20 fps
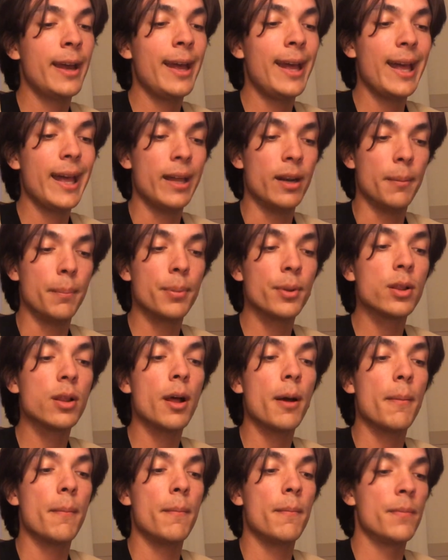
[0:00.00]
and
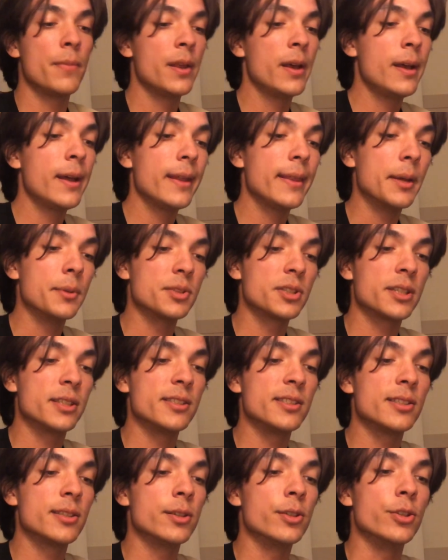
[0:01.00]
aplomb that was
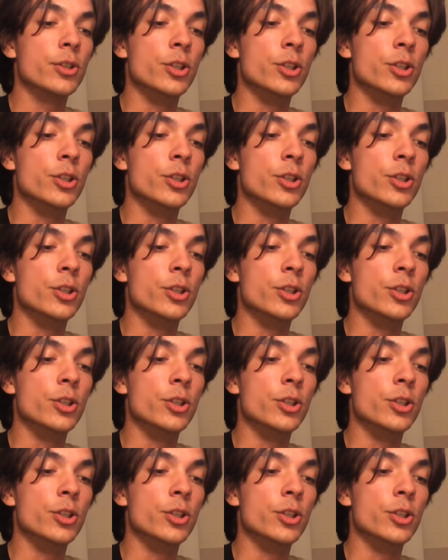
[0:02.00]
considered